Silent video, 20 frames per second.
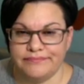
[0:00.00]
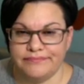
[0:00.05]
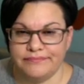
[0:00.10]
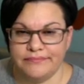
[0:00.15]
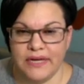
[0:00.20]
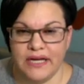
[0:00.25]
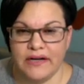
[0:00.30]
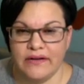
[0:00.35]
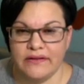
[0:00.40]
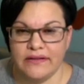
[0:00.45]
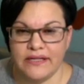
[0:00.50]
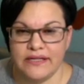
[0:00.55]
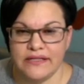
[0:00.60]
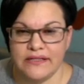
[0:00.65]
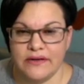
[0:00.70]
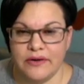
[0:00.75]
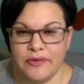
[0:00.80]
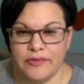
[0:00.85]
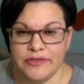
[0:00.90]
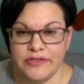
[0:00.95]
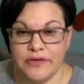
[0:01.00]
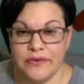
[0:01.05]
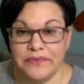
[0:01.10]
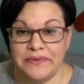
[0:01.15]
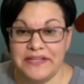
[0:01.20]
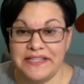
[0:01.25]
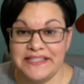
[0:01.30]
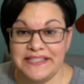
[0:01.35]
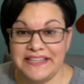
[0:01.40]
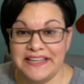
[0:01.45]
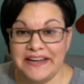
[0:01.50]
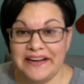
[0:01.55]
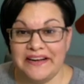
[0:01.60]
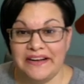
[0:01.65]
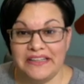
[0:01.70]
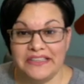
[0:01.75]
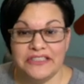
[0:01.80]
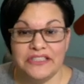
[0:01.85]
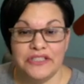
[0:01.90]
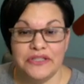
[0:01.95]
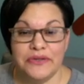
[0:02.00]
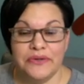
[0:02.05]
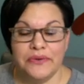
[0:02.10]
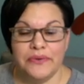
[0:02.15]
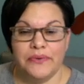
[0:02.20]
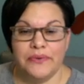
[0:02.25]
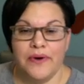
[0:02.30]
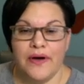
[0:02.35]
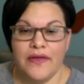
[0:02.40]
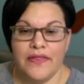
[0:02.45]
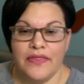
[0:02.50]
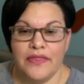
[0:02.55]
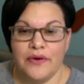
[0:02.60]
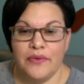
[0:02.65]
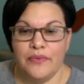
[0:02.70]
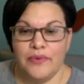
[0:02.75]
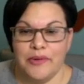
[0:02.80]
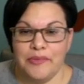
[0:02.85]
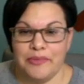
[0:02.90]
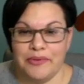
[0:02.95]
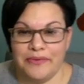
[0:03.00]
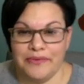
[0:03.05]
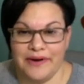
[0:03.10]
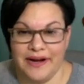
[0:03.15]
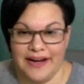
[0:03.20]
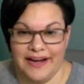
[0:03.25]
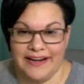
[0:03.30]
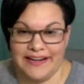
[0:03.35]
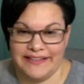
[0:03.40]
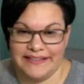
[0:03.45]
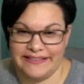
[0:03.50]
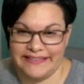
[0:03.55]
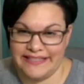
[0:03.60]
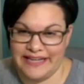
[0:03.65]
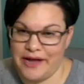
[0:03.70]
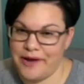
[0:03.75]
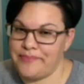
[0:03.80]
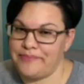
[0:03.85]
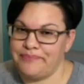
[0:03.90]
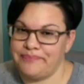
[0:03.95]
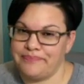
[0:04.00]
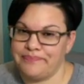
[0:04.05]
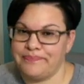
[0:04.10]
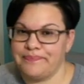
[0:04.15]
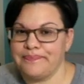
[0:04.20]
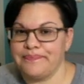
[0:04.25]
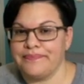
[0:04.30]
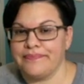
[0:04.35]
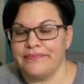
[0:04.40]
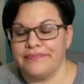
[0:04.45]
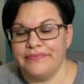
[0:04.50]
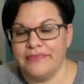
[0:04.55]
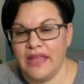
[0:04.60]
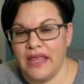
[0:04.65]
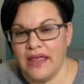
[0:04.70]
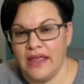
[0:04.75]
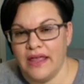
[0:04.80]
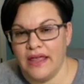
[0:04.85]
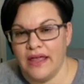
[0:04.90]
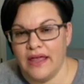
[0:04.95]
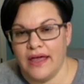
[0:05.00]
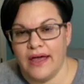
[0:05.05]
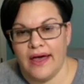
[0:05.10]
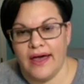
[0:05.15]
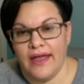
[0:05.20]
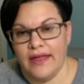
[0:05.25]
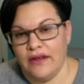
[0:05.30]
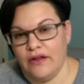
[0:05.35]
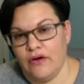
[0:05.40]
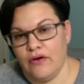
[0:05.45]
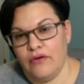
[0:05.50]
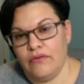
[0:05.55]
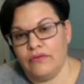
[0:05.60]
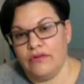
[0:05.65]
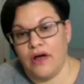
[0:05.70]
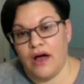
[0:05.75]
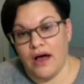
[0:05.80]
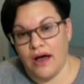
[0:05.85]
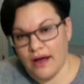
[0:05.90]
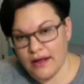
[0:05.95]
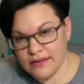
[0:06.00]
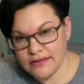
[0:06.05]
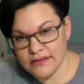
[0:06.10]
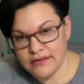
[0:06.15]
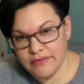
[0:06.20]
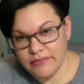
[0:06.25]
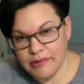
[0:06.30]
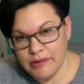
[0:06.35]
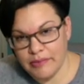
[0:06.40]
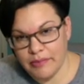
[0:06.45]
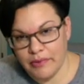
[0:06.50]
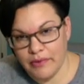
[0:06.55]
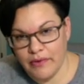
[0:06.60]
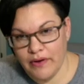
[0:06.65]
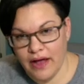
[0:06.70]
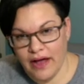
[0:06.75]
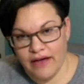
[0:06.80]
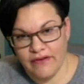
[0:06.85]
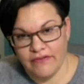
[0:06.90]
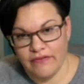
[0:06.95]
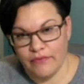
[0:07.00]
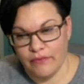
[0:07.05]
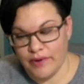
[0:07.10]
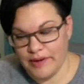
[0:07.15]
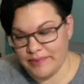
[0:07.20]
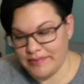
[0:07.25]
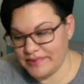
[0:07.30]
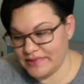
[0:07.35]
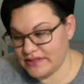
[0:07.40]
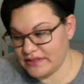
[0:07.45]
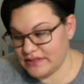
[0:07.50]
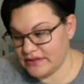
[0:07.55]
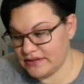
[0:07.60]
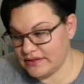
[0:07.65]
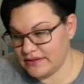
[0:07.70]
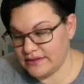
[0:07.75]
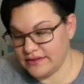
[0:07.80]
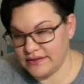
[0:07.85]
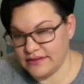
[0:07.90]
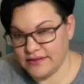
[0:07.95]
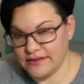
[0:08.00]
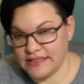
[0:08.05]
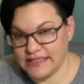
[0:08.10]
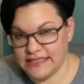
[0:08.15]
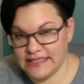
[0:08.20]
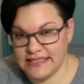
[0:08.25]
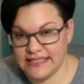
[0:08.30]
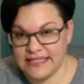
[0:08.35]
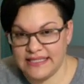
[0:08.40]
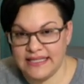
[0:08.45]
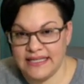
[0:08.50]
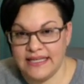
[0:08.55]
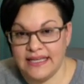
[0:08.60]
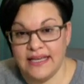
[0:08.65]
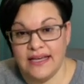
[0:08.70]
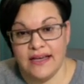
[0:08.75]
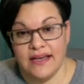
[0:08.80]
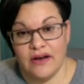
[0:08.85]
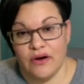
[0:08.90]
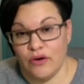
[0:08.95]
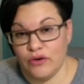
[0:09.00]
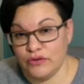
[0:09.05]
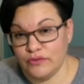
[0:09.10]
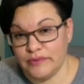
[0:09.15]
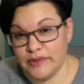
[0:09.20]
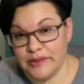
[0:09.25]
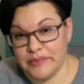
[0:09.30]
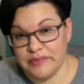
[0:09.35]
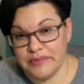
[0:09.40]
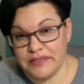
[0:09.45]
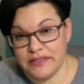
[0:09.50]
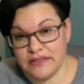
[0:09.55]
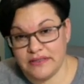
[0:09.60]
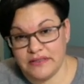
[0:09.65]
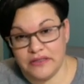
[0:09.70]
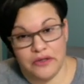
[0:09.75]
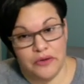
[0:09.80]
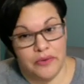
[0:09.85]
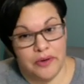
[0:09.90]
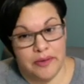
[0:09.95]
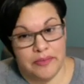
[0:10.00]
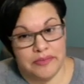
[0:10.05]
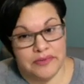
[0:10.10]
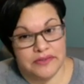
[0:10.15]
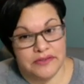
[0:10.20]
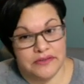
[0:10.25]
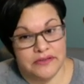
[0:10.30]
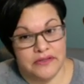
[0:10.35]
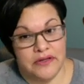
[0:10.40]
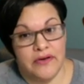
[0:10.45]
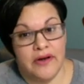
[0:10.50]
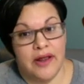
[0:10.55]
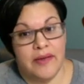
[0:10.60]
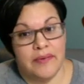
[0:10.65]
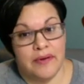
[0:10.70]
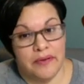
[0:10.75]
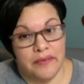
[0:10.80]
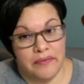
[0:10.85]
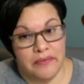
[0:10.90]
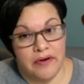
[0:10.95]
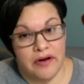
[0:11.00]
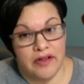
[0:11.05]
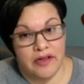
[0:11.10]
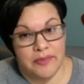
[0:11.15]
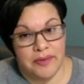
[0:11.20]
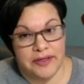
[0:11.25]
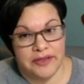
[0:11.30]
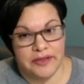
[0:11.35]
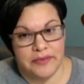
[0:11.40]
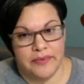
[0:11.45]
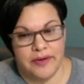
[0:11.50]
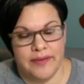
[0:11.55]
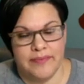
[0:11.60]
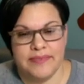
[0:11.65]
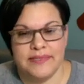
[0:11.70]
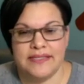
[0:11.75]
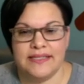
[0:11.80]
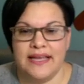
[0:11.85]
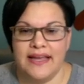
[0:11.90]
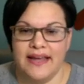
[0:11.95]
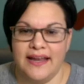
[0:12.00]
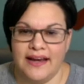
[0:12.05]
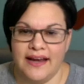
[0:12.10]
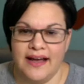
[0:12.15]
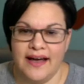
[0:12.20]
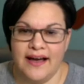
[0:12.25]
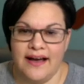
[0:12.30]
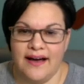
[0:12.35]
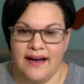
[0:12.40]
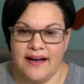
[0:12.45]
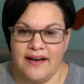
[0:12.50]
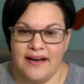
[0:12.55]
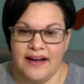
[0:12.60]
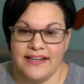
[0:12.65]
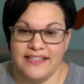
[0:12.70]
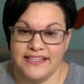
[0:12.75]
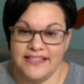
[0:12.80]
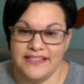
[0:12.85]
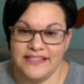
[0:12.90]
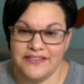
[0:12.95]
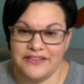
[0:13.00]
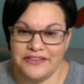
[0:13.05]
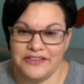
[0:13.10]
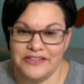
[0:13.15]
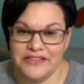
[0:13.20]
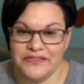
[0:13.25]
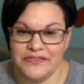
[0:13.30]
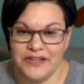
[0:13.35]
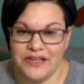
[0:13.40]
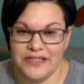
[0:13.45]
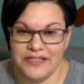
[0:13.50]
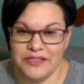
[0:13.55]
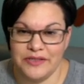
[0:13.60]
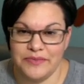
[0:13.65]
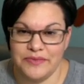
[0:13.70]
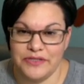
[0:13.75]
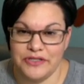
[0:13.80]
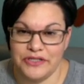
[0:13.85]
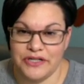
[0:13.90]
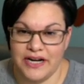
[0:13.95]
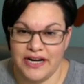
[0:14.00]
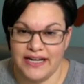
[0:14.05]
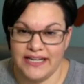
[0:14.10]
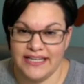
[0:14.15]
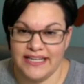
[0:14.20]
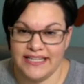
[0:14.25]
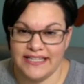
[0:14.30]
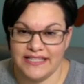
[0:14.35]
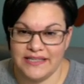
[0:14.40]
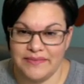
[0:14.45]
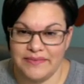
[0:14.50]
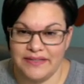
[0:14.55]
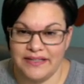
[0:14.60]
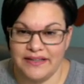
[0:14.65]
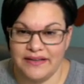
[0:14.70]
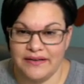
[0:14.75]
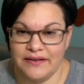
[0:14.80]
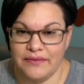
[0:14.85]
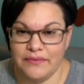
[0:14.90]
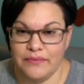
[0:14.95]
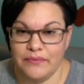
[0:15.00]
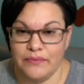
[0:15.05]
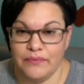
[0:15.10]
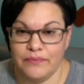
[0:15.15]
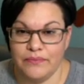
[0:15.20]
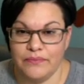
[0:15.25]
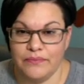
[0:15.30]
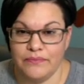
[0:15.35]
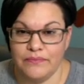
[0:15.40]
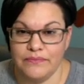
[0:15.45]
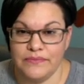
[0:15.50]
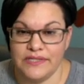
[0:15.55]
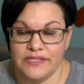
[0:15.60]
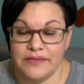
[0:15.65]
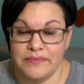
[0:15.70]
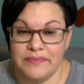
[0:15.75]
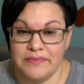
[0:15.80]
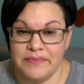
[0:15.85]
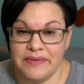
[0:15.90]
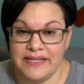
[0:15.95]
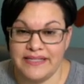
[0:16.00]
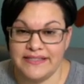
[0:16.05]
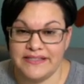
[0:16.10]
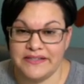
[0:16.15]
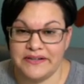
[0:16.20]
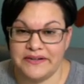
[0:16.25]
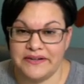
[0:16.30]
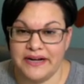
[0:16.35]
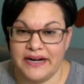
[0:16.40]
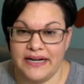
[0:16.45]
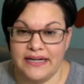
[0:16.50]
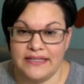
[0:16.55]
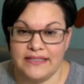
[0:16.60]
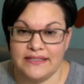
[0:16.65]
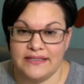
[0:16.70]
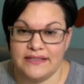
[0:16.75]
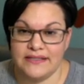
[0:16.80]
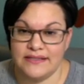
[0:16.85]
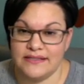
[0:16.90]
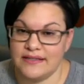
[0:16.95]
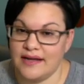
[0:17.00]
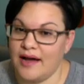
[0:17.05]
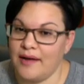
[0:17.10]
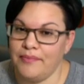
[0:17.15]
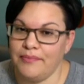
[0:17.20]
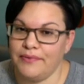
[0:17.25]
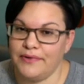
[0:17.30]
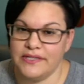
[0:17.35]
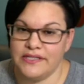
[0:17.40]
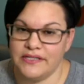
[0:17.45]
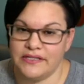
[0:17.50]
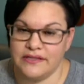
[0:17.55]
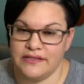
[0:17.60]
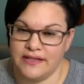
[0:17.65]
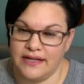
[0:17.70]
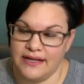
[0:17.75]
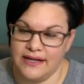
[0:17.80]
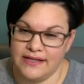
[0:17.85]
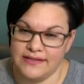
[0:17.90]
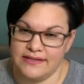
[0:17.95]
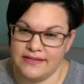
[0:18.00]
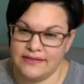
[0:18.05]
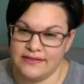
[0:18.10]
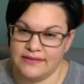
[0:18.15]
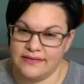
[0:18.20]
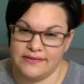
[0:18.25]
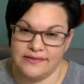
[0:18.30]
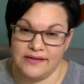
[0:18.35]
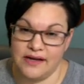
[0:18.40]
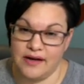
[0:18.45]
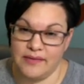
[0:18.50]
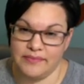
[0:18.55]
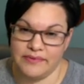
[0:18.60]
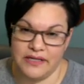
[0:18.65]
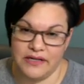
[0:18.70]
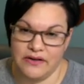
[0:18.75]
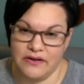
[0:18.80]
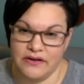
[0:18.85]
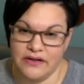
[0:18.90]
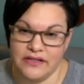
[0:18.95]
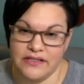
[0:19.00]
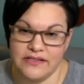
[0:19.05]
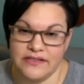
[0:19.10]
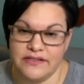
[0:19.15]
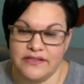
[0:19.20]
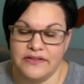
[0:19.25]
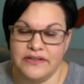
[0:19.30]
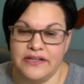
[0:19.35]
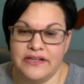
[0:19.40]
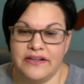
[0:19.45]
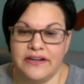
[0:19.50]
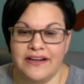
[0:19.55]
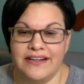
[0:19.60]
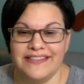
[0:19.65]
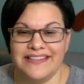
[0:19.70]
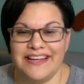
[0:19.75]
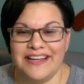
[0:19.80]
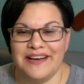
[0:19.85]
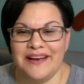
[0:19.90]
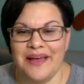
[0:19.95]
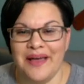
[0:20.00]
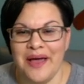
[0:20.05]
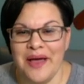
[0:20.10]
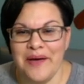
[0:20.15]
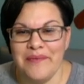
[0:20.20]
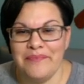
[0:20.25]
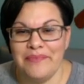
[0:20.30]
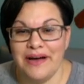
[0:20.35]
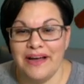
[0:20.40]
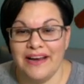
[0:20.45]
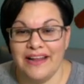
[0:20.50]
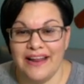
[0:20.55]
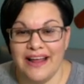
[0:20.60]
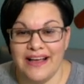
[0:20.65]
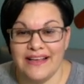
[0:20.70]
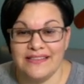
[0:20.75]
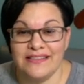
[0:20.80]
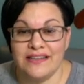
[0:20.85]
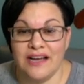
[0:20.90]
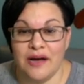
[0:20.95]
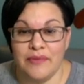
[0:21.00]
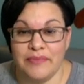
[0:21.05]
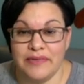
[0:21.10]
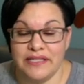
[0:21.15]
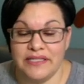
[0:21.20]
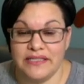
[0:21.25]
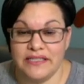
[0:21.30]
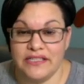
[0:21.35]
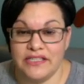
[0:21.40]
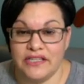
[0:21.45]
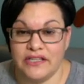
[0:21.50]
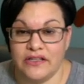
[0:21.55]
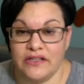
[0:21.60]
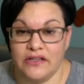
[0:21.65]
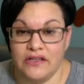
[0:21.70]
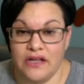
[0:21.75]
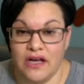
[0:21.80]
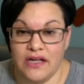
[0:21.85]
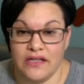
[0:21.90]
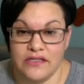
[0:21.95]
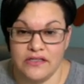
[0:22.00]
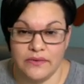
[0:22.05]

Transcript: I don't think so. So let's get on to the WIP parade now. I know lots of people have WIPs. Old WIPs, new WIPs, you name it, we're all about the WIPs. And I did start this Flosstube to try and get some of my start itis to stop, which that hasn't stopped at all because you need content, but it has got me stitching a lot.